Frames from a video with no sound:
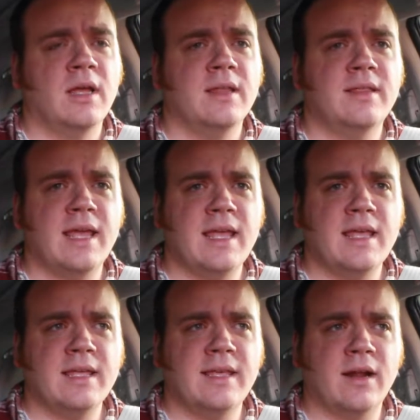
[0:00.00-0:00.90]

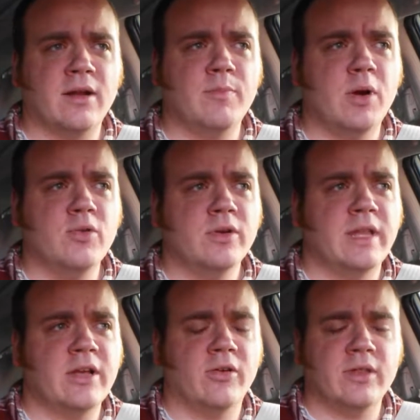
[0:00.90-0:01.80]
They get on a boat,
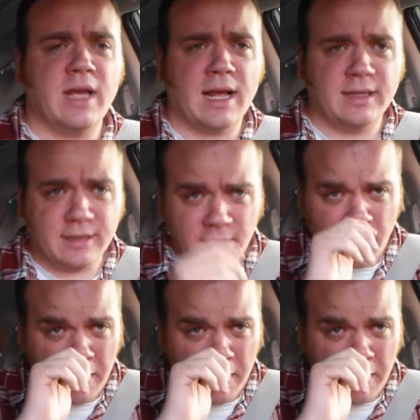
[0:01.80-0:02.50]
they go to the island,